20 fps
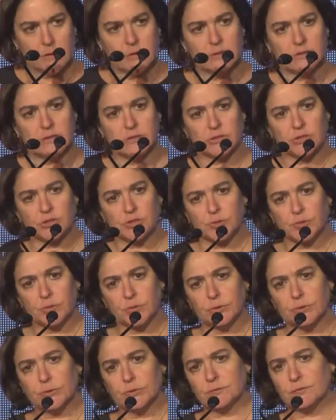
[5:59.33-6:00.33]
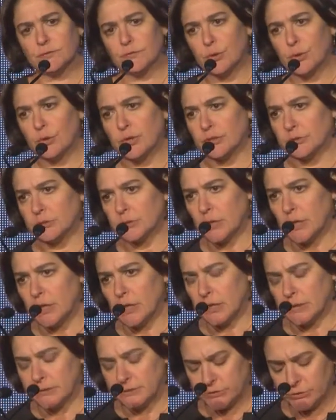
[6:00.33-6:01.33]
This is true for
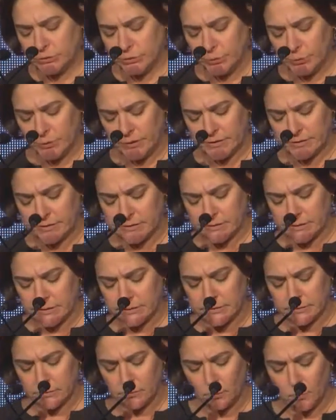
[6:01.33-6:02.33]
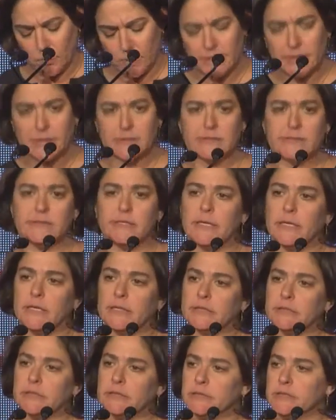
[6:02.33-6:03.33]
two reasons. One is that